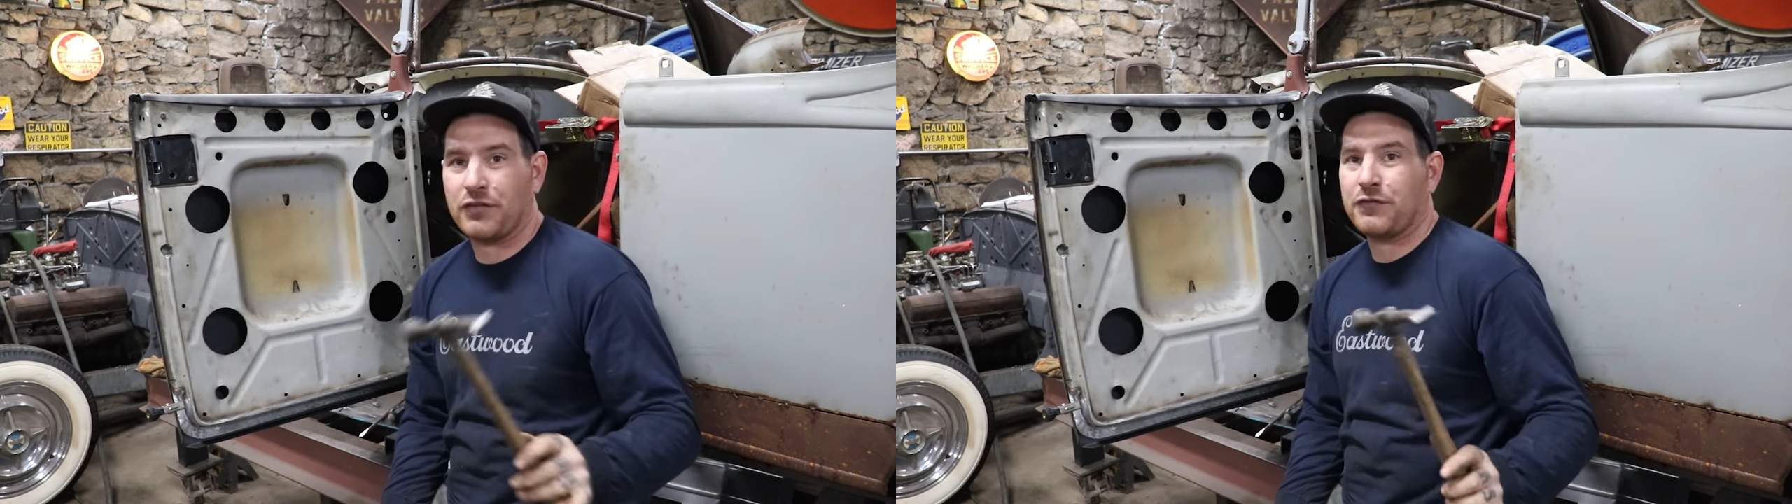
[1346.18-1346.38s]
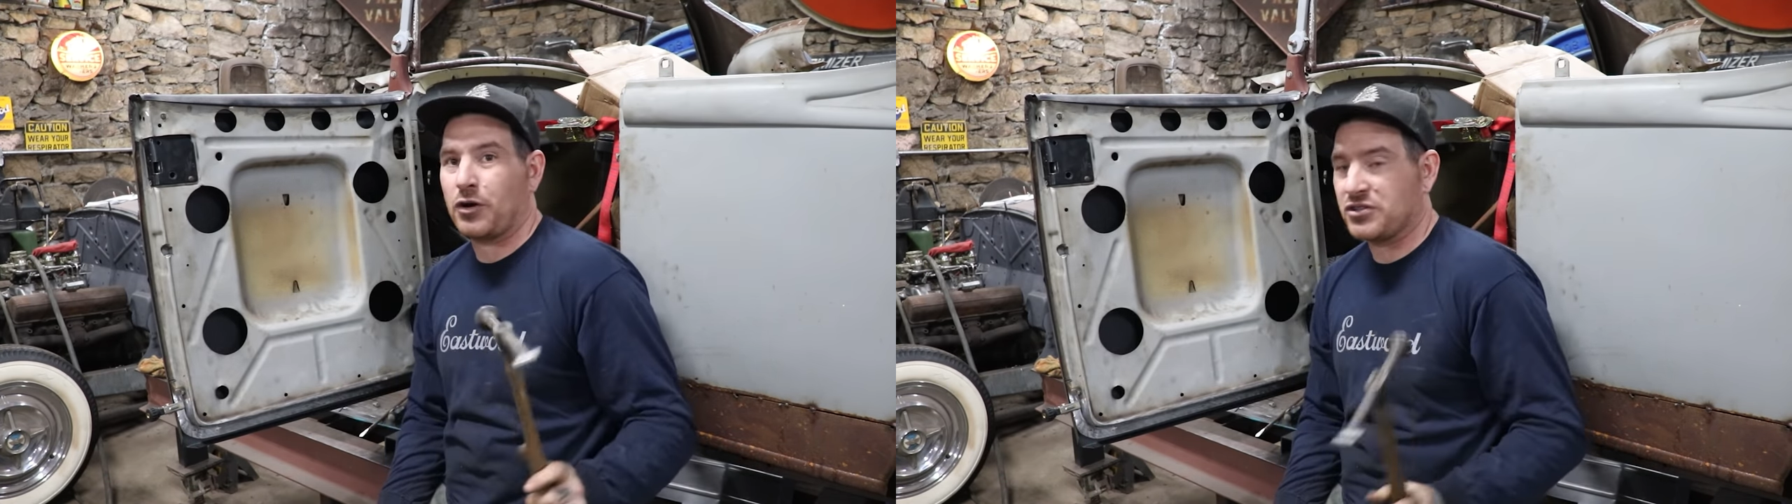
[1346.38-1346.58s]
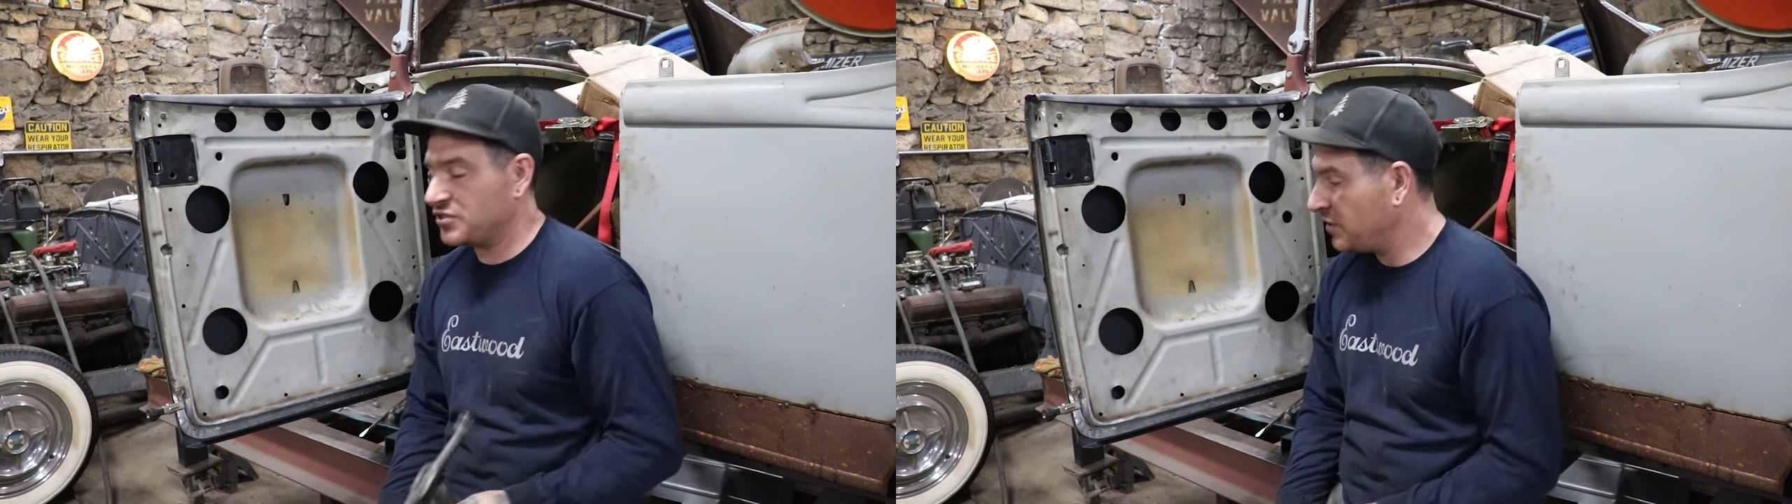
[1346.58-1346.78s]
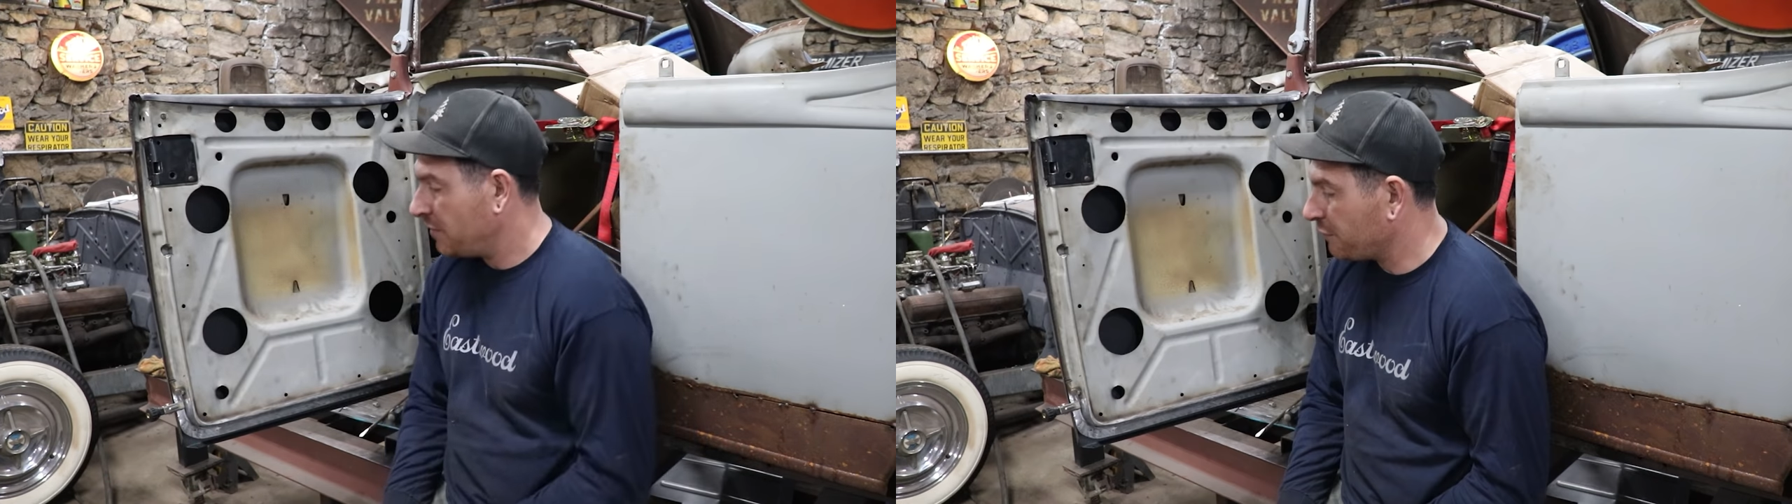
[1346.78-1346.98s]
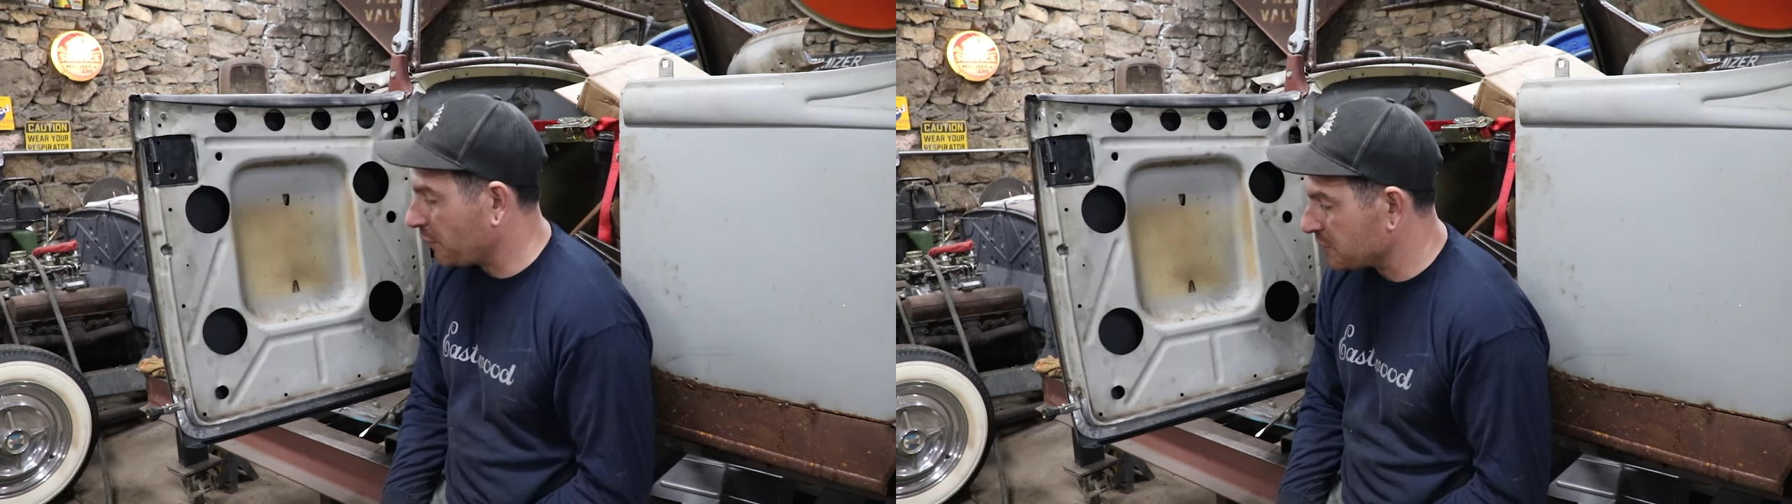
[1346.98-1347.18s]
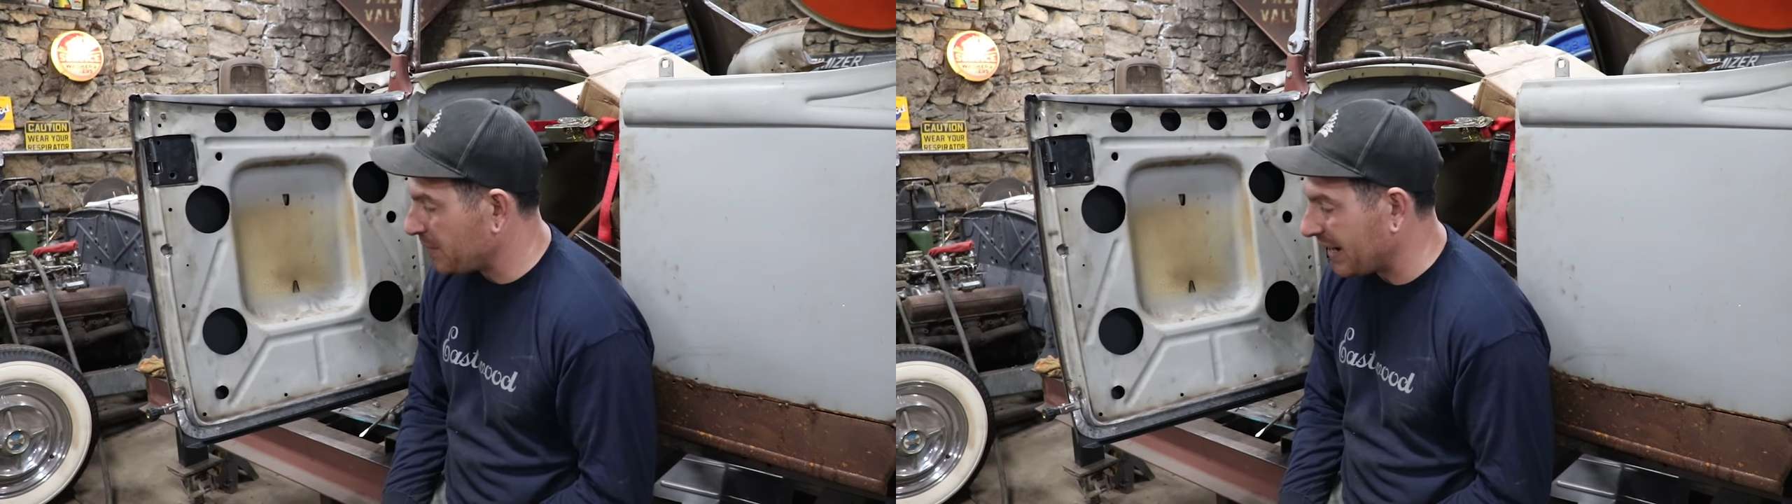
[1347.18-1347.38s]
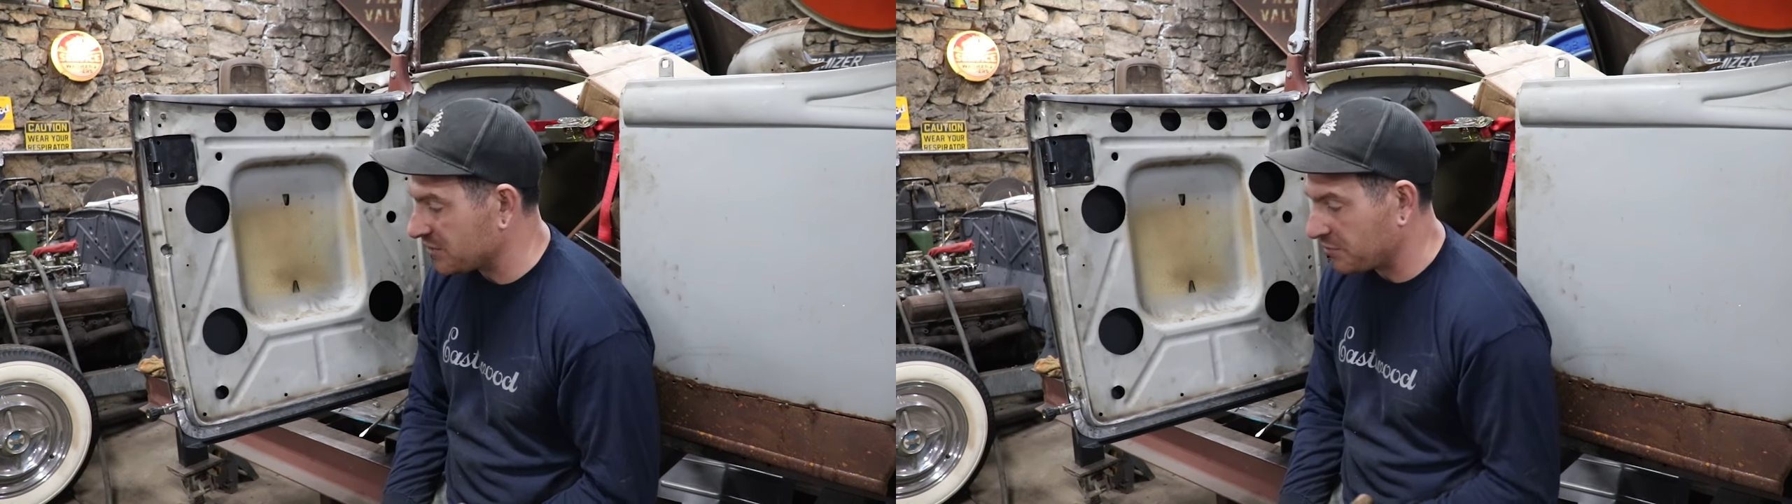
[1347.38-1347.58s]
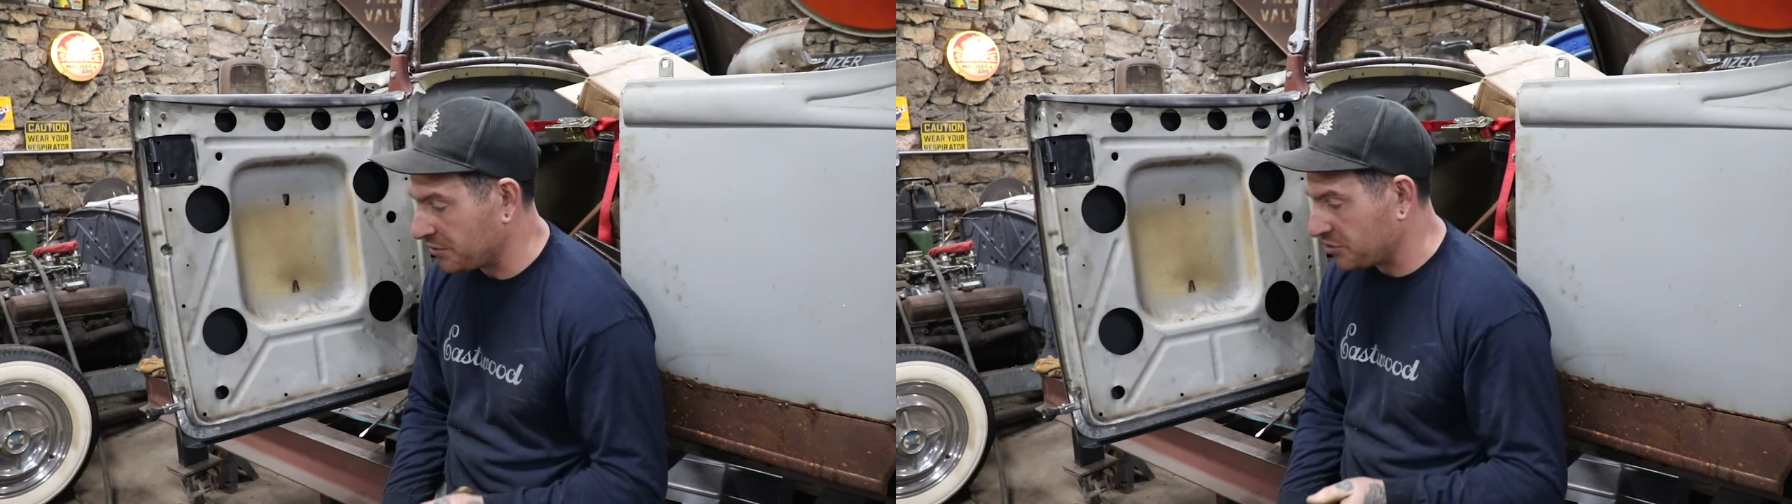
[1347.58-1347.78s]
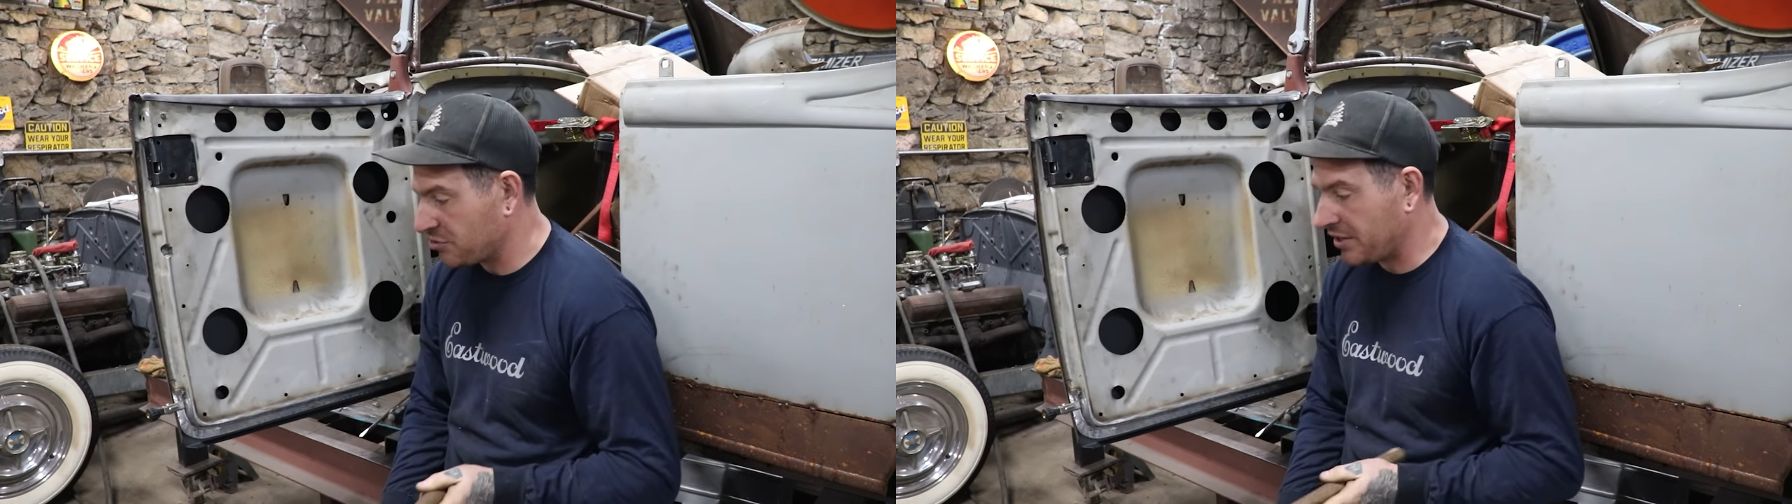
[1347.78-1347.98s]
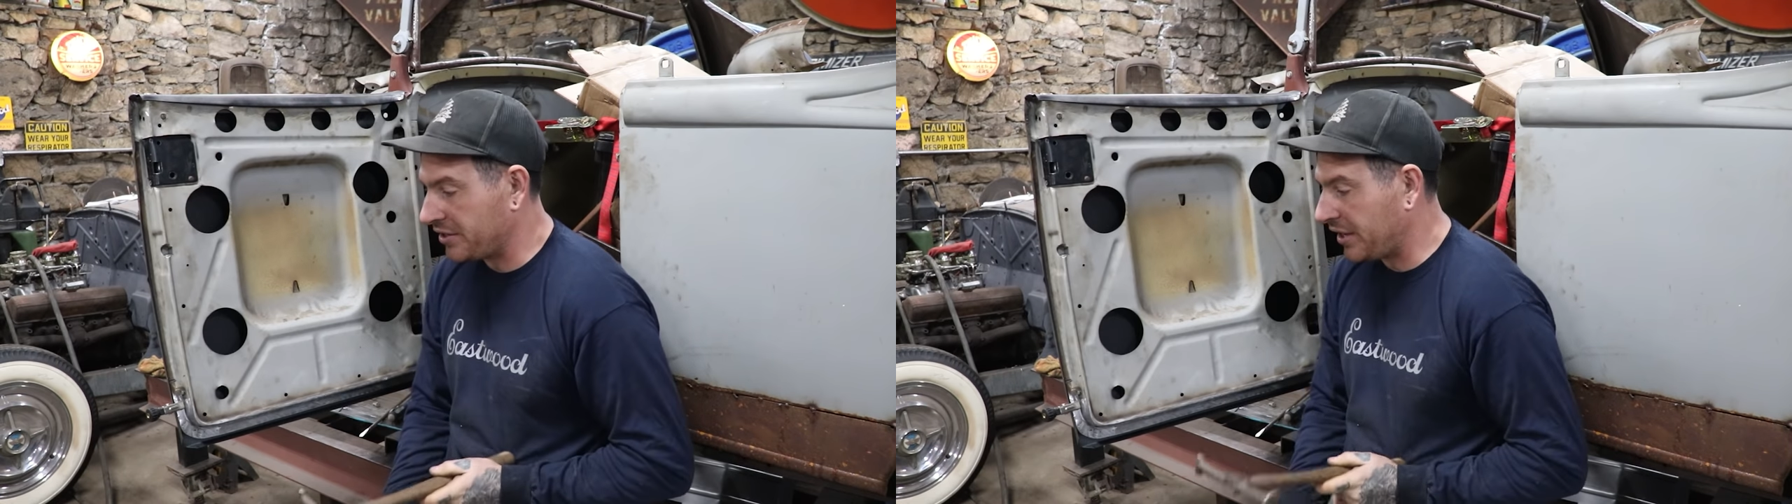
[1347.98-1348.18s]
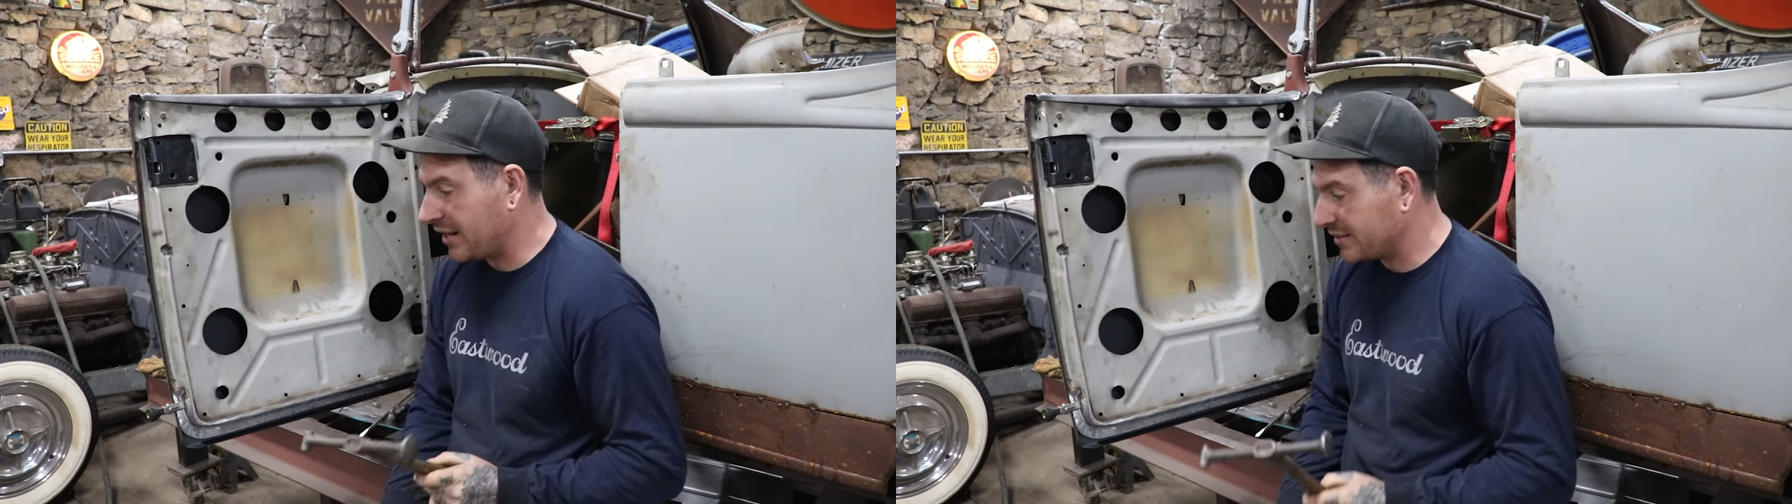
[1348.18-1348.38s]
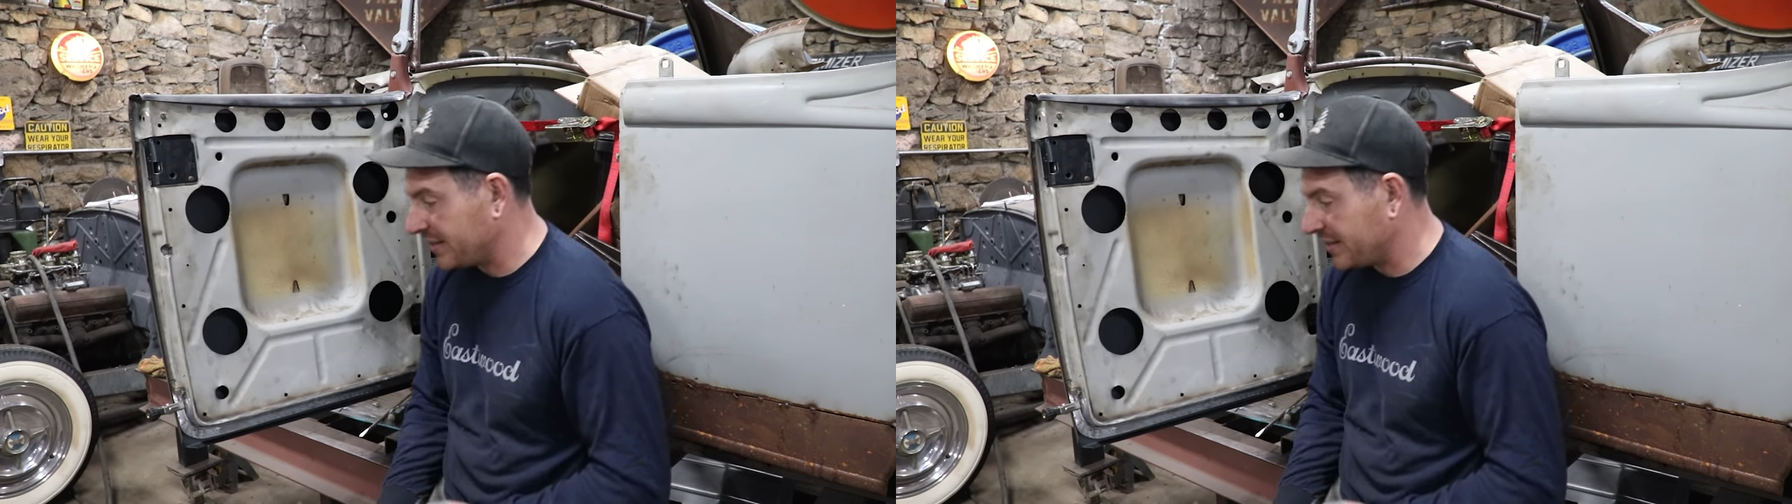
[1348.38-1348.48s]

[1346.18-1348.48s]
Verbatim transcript: on the first, first pass where you're just trying to knock